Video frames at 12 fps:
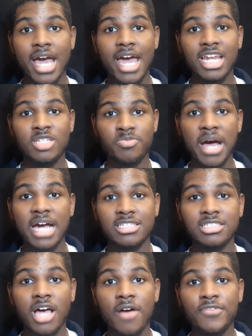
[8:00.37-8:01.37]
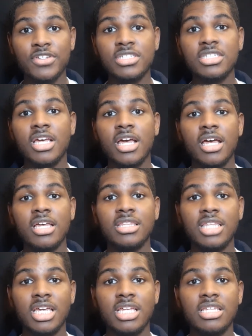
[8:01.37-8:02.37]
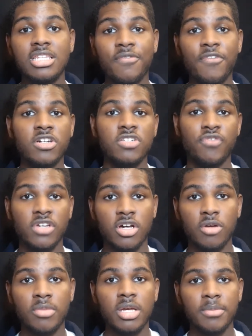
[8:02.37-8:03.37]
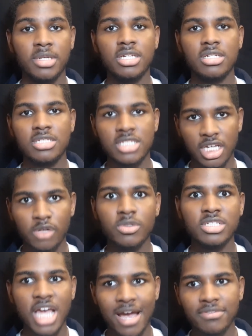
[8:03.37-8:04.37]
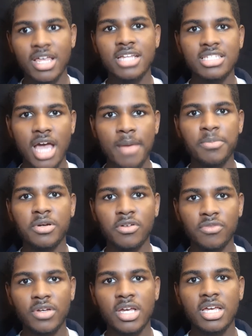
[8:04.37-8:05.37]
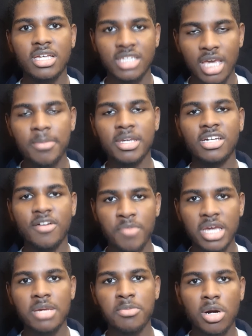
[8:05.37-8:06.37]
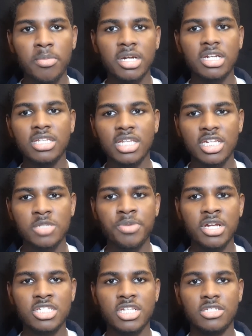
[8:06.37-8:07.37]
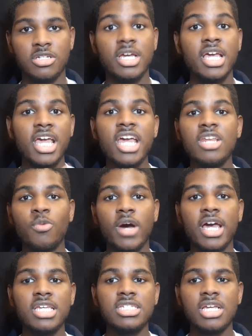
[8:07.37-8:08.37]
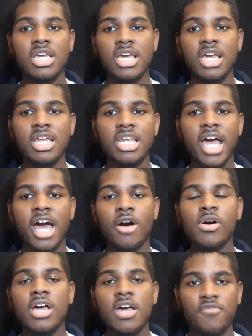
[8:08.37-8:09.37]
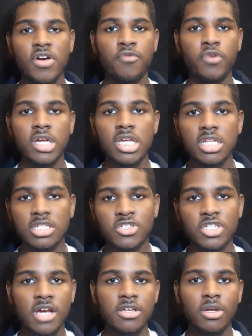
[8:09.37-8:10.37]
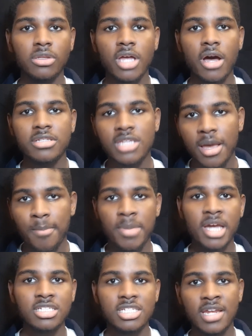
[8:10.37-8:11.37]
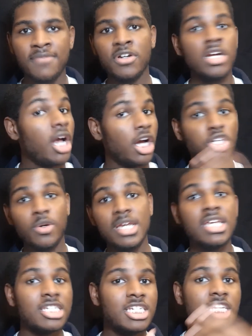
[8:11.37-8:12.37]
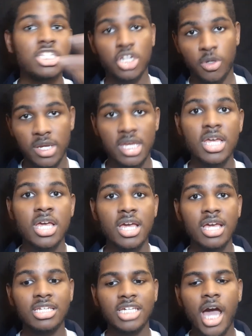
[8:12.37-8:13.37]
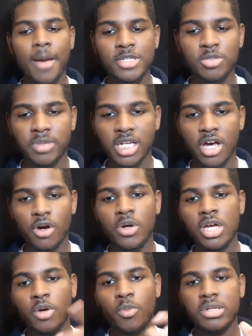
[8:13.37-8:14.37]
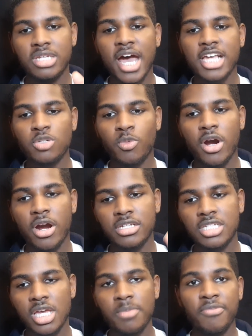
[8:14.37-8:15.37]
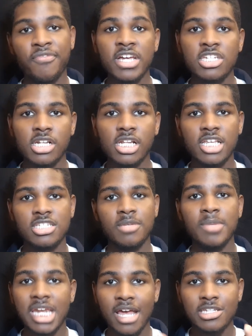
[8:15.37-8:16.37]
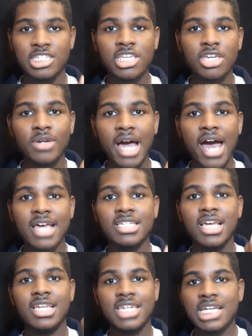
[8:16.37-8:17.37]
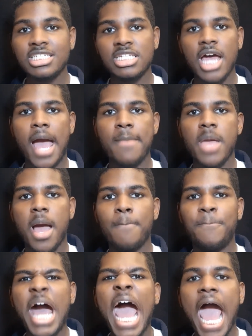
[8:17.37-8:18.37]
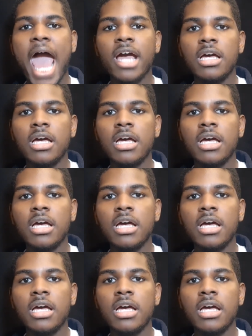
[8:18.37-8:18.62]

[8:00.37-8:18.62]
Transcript: at its box office than the first film, because sequels have that type of gimmick of making more money than its predecessor. Anyhow, feel free to share your thoughts, beg to differ, agree to disagree in the comments below with nice words and professionalism. I'll see you guys next time. Bye!